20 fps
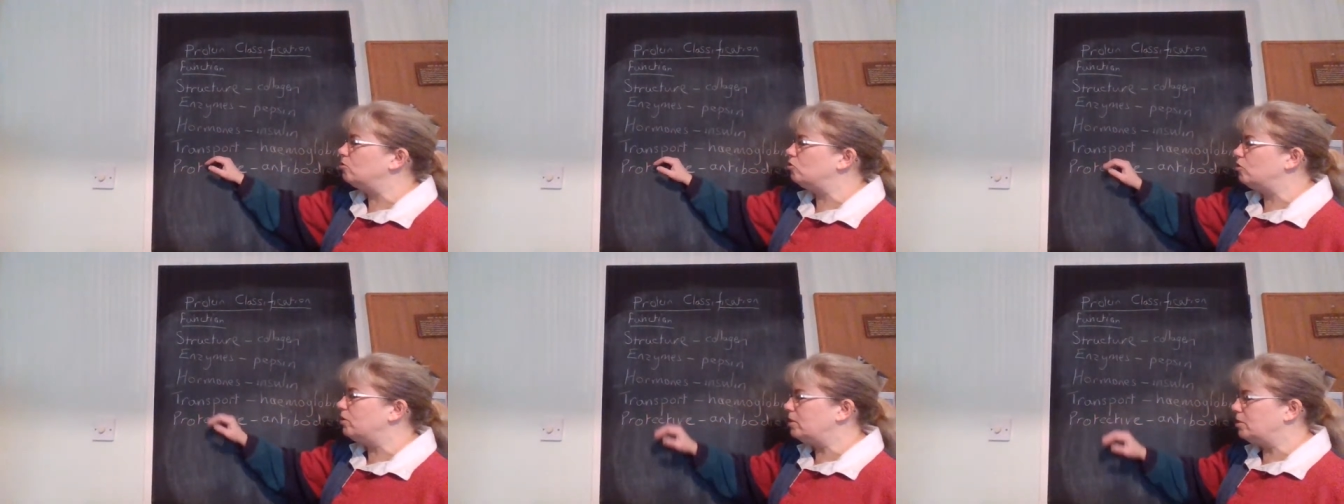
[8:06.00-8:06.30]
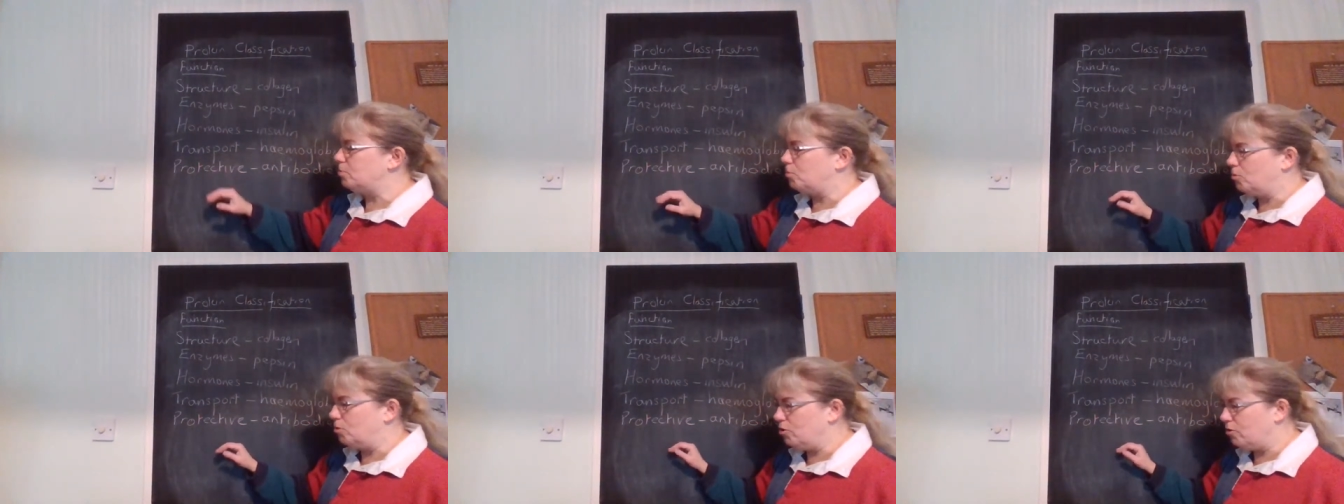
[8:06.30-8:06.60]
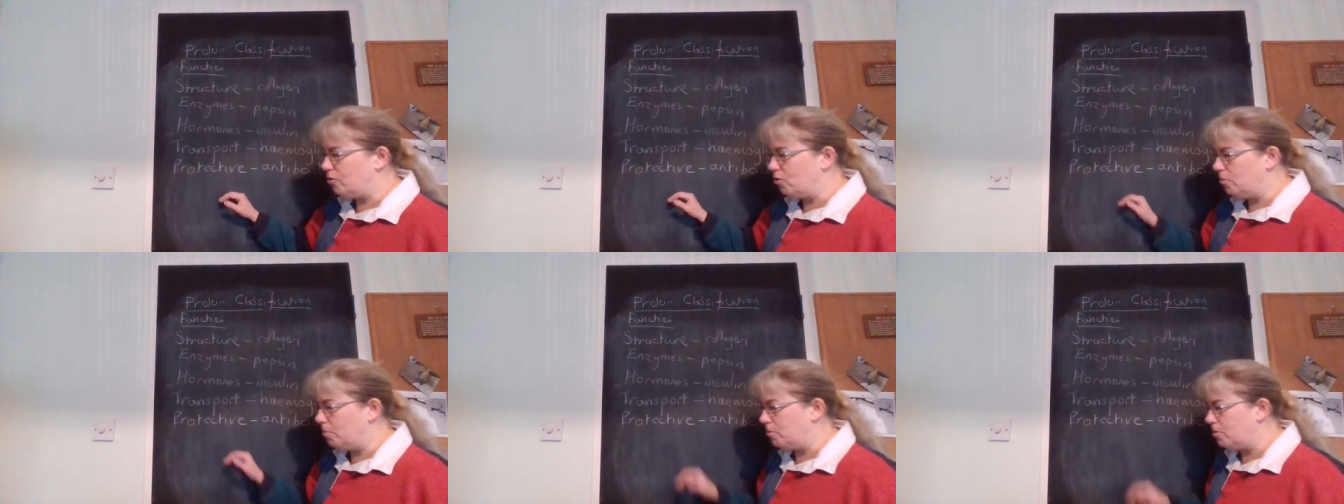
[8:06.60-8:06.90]
got transport,
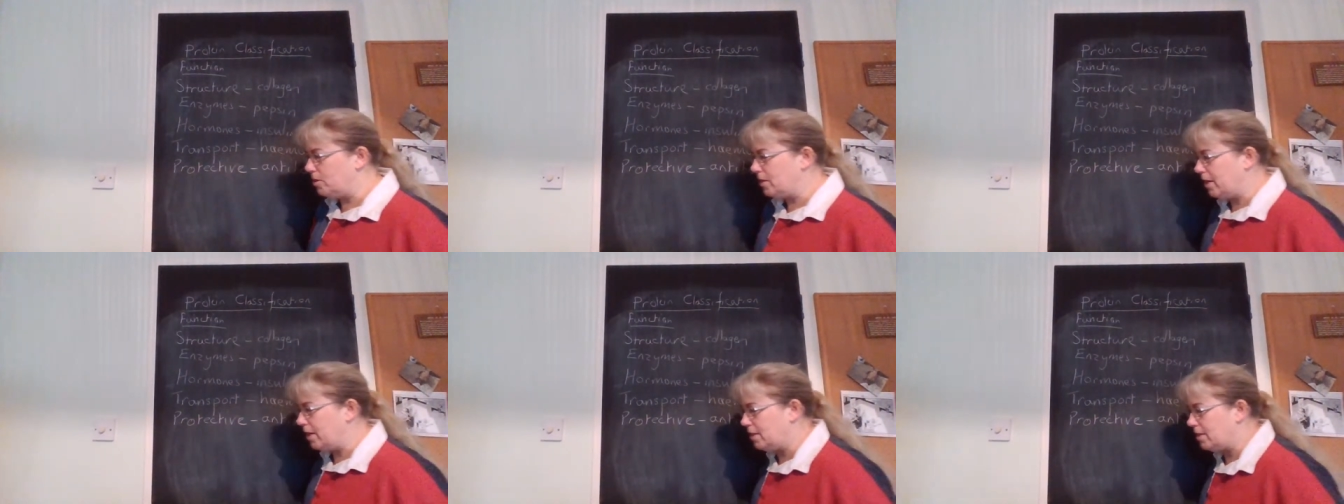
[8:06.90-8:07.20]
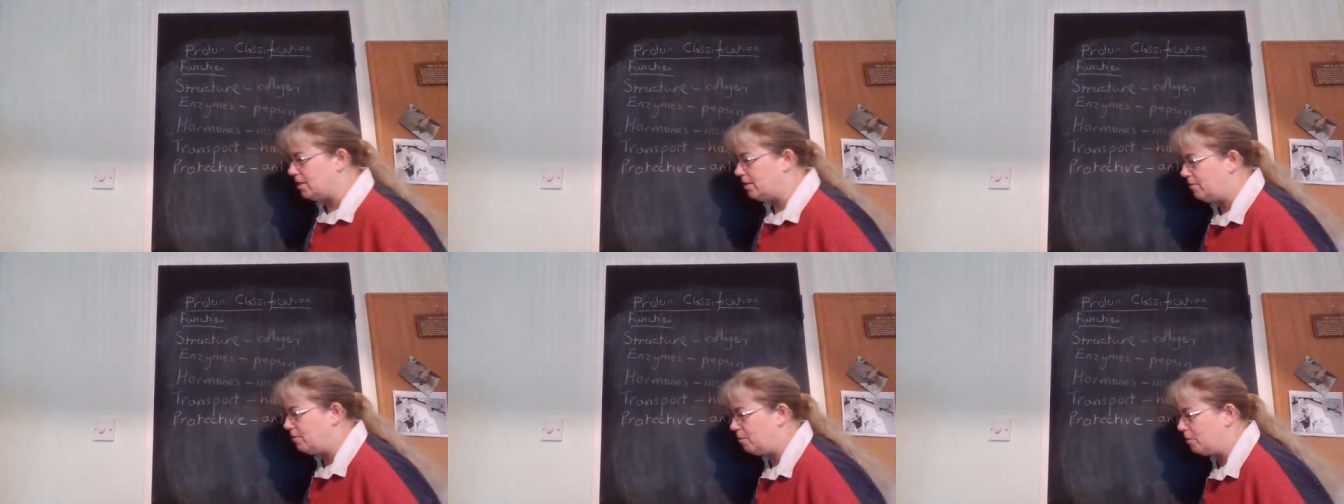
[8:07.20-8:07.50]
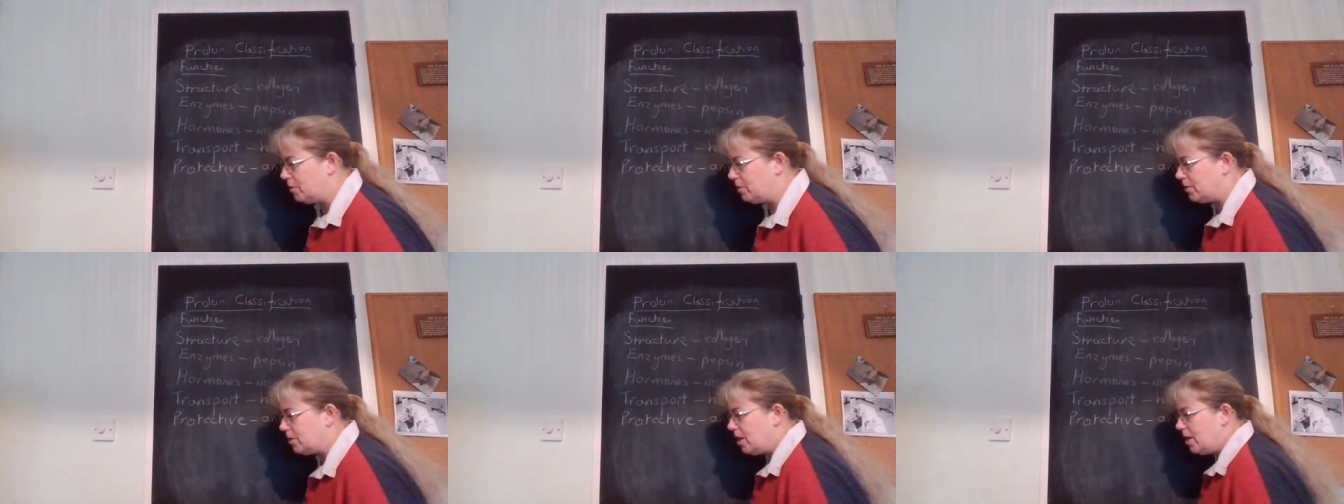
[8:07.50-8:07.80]
you've got protective
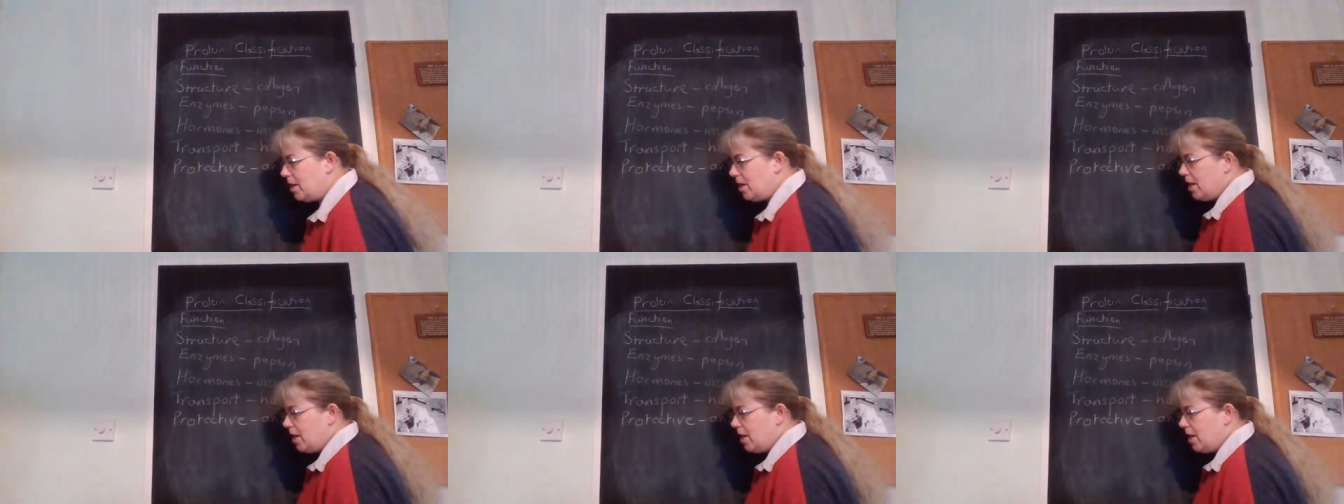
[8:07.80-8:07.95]
ones,